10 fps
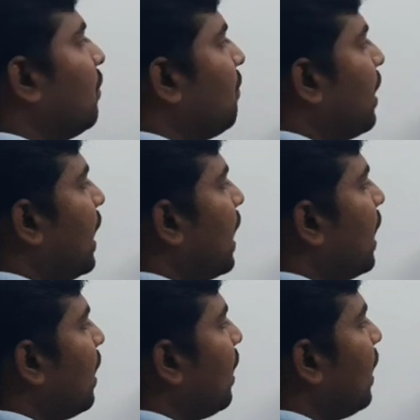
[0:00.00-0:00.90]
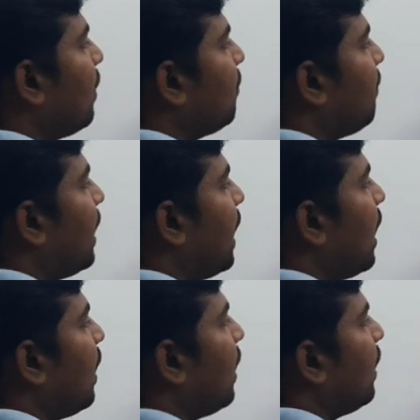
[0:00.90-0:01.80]

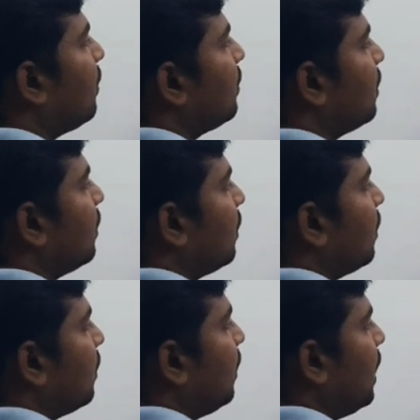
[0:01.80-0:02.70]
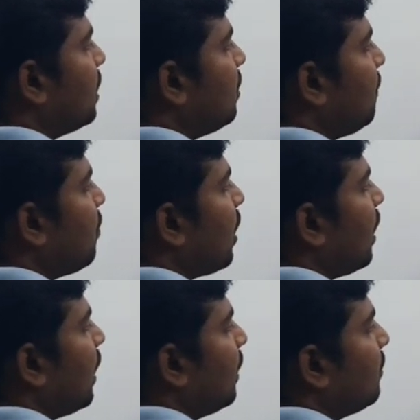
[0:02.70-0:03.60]
500 is to
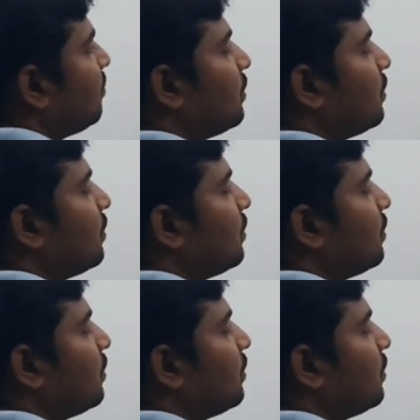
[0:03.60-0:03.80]
400.